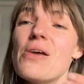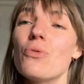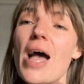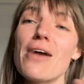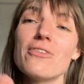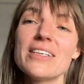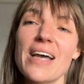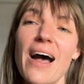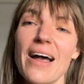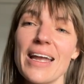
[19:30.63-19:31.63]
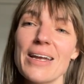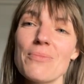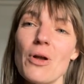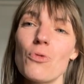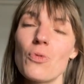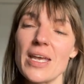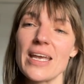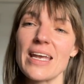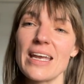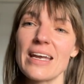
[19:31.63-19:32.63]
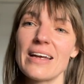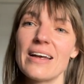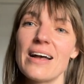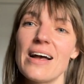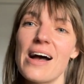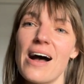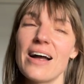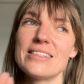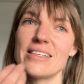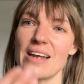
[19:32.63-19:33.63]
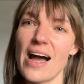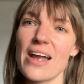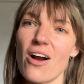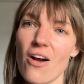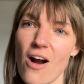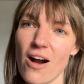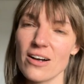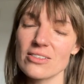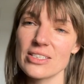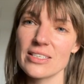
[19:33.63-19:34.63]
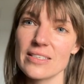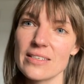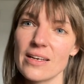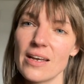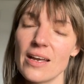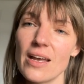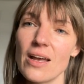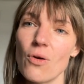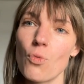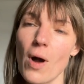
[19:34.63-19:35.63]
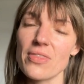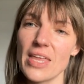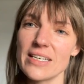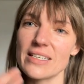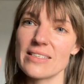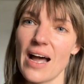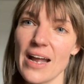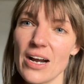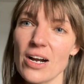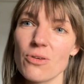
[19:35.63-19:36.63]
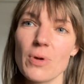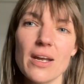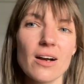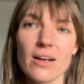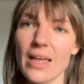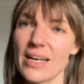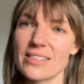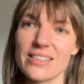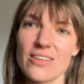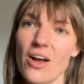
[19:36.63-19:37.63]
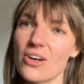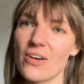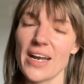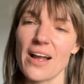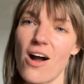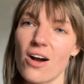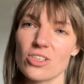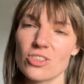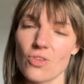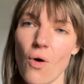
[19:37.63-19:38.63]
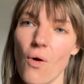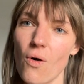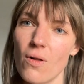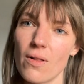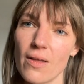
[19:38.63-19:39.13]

Every time we deny our hearts what they desire, we are like dishonoring our soul.